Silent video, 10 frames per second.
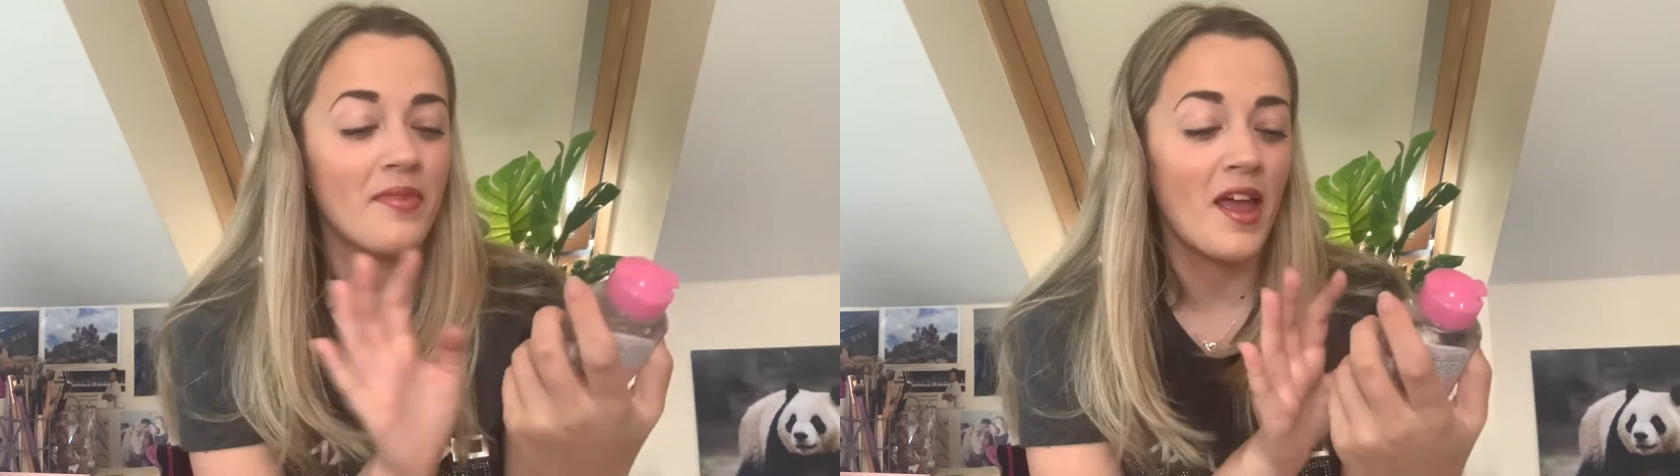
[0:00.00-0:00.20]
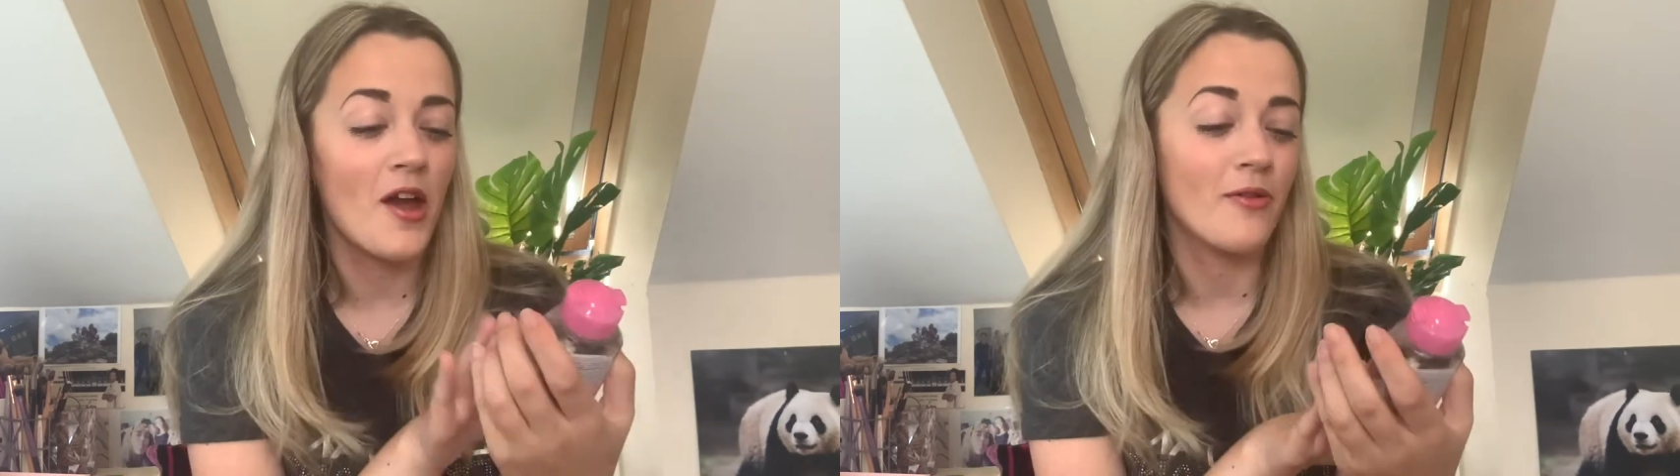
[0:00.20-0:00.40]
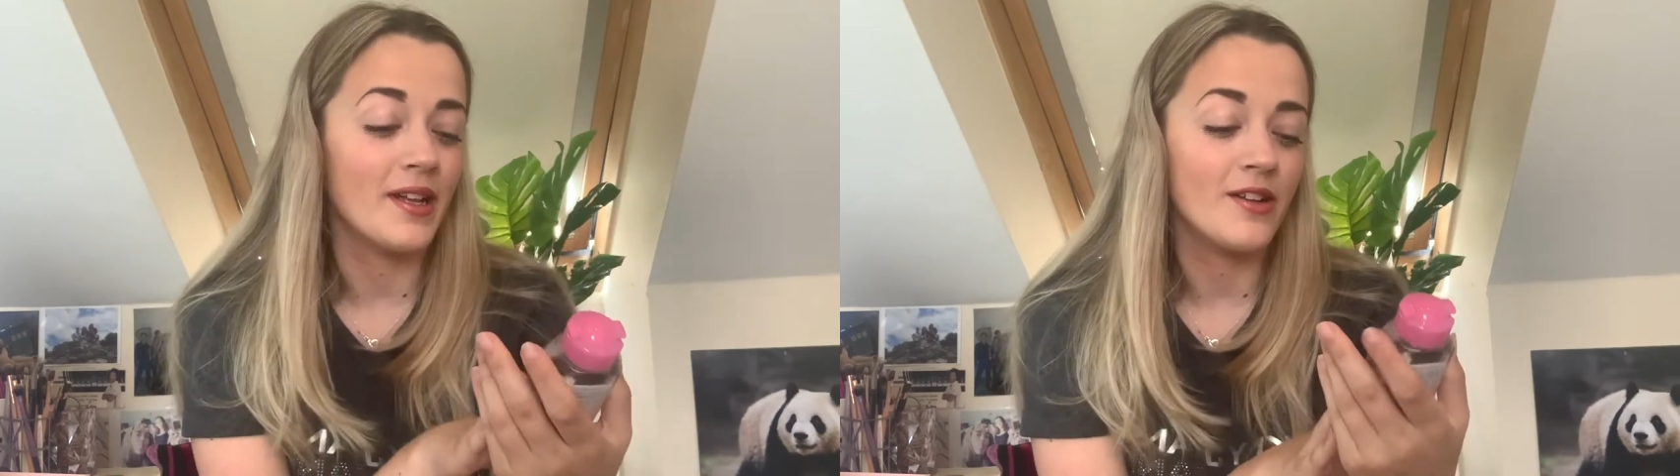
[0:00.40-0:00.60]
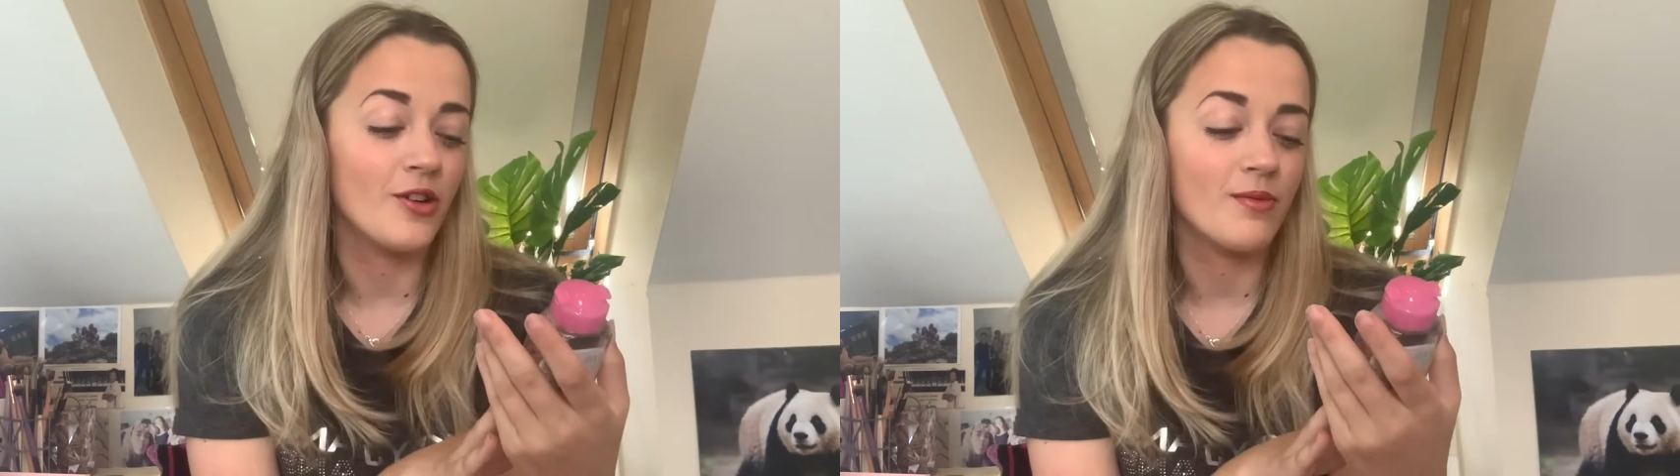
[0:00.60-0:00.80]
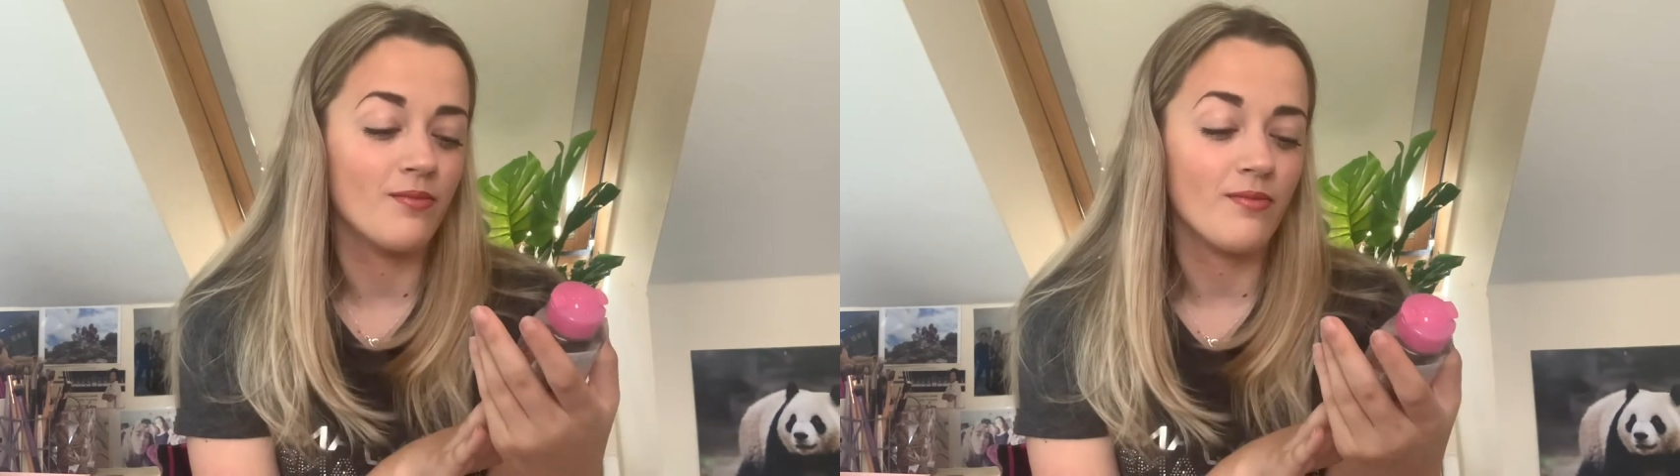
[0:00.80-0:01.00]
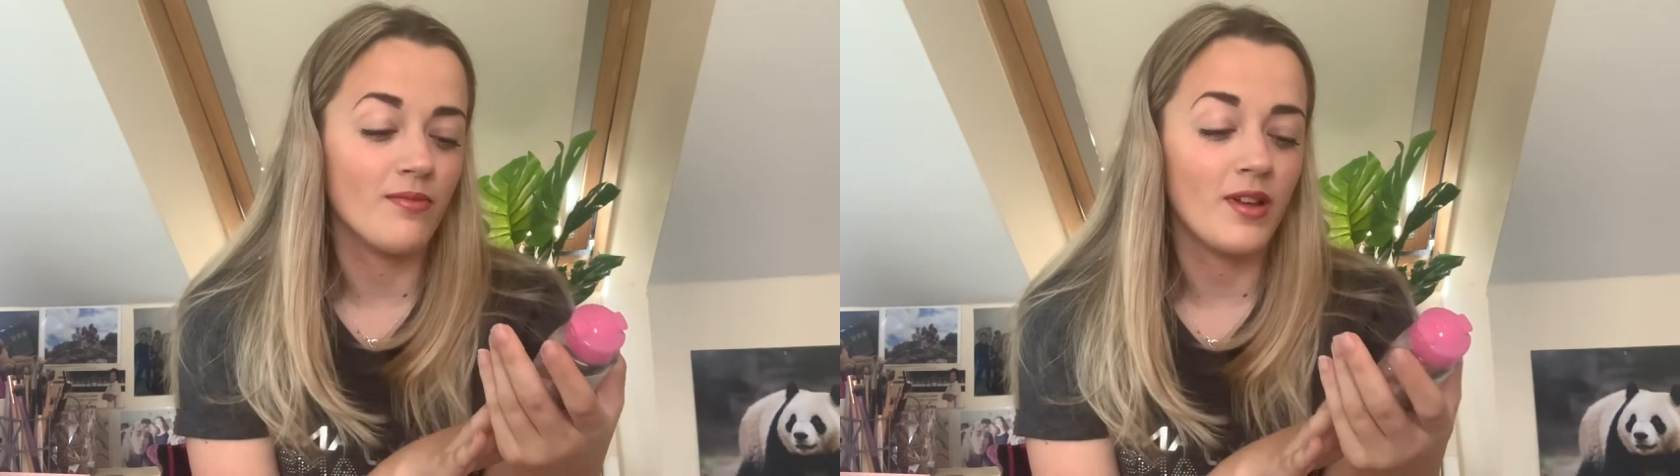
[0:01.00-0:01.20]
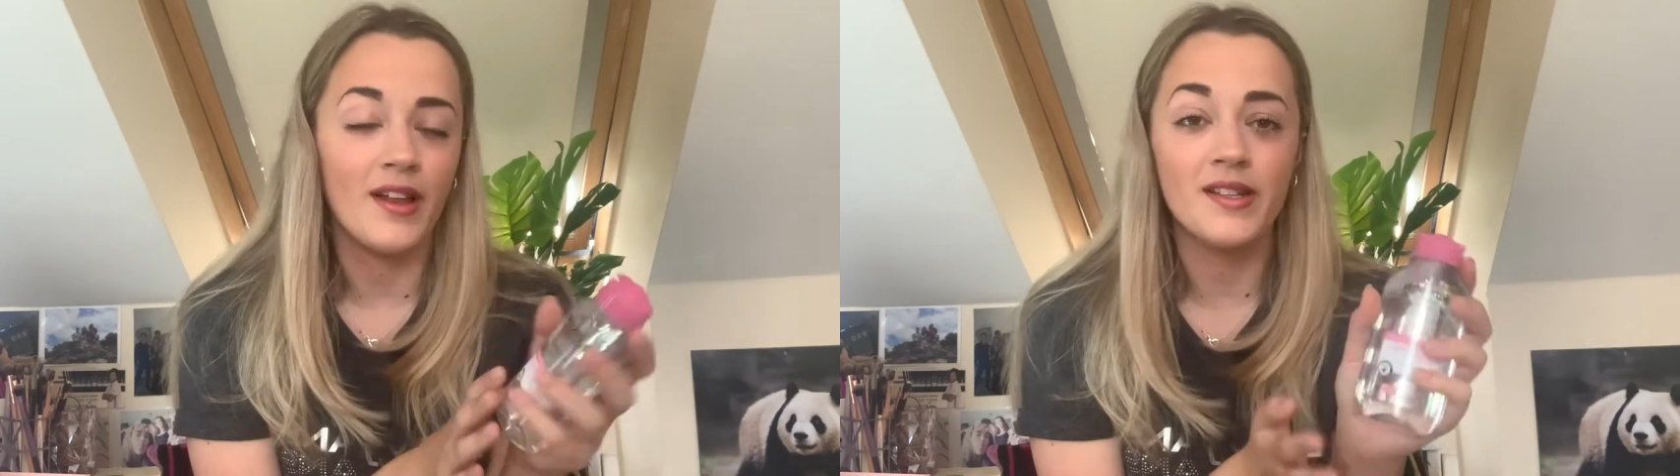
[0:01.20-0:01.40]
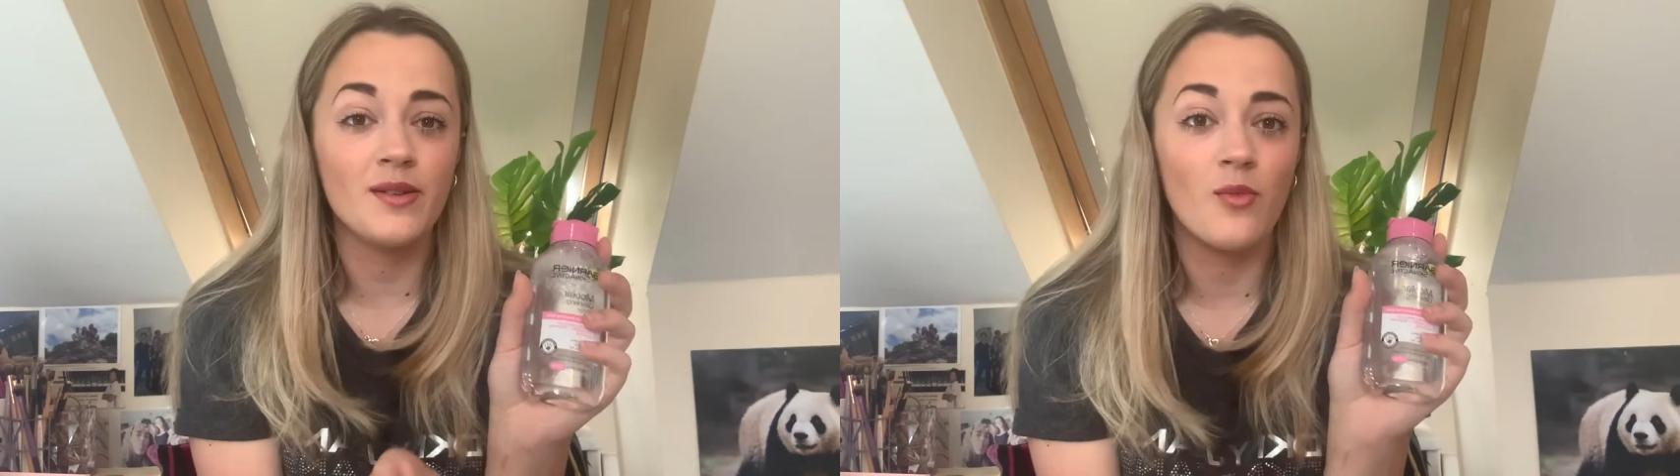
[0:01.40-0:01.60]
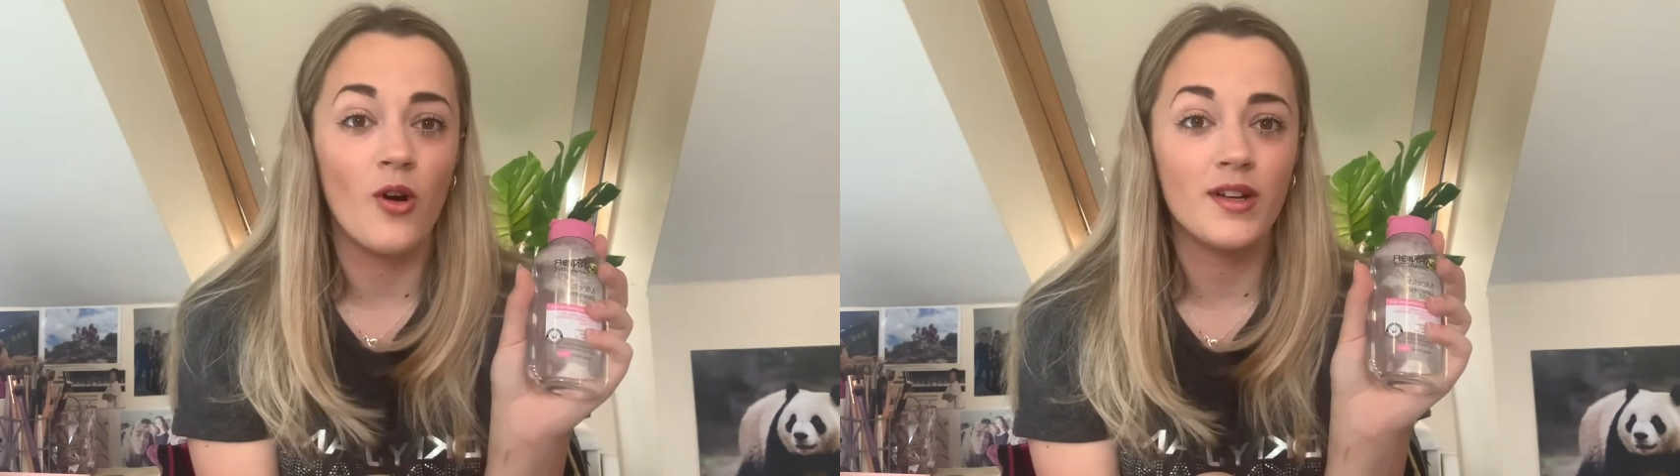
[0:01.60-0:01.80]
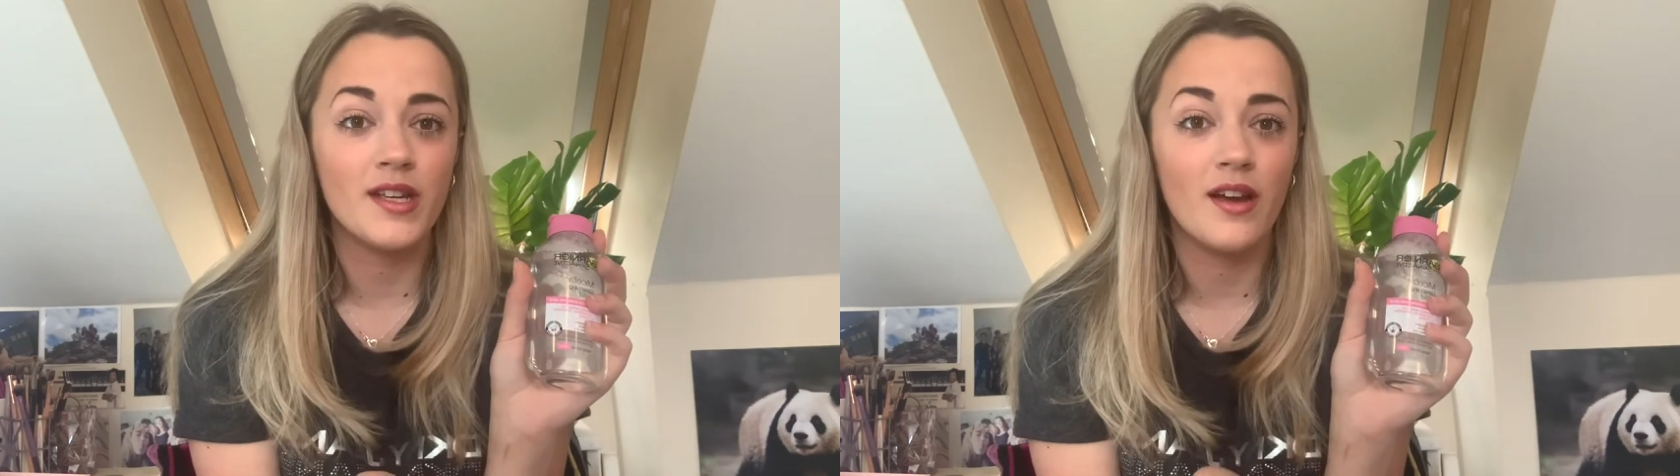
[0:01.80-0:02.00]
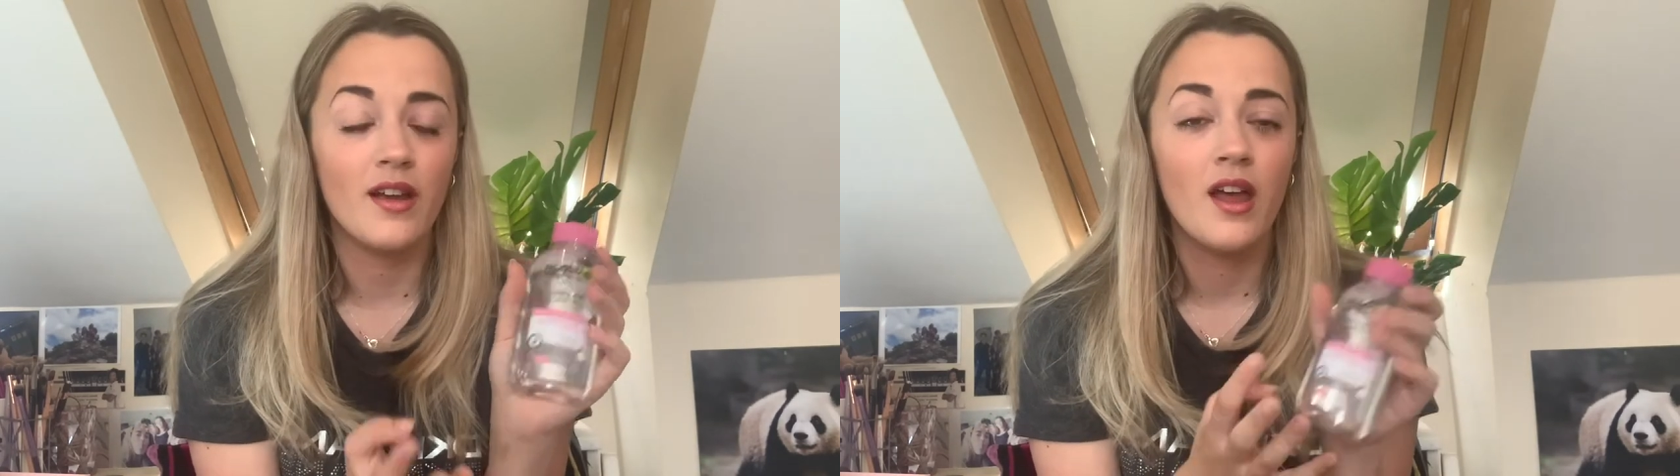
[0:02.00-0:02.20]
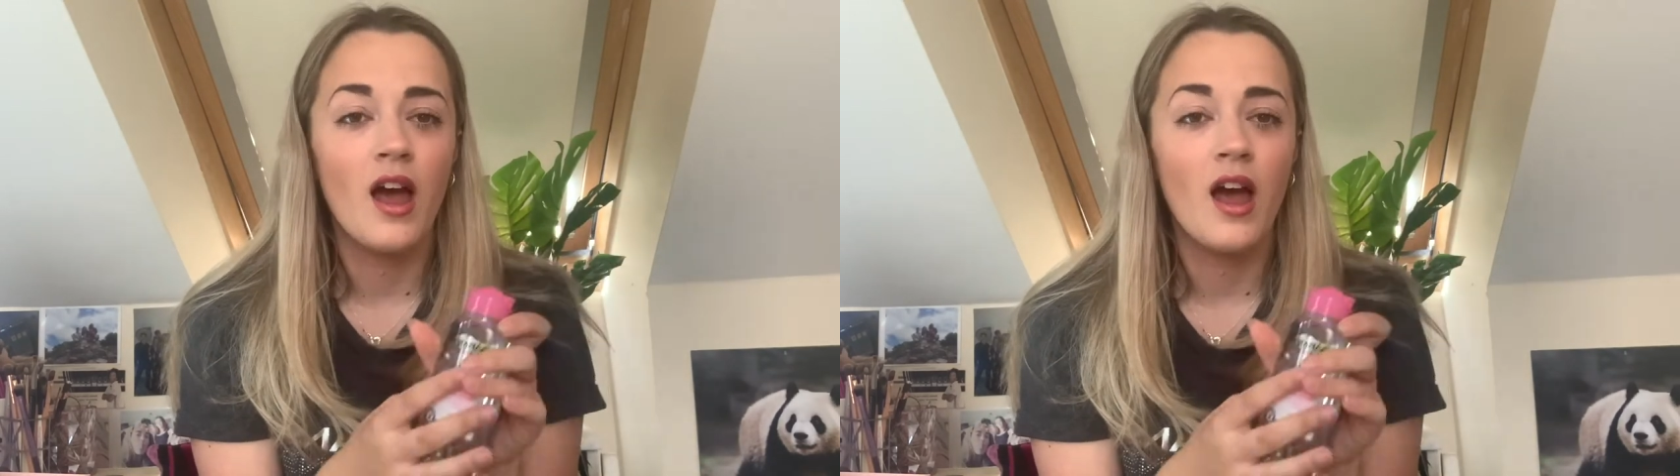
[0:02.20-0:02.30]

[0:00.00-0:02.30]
a really good cleansing water.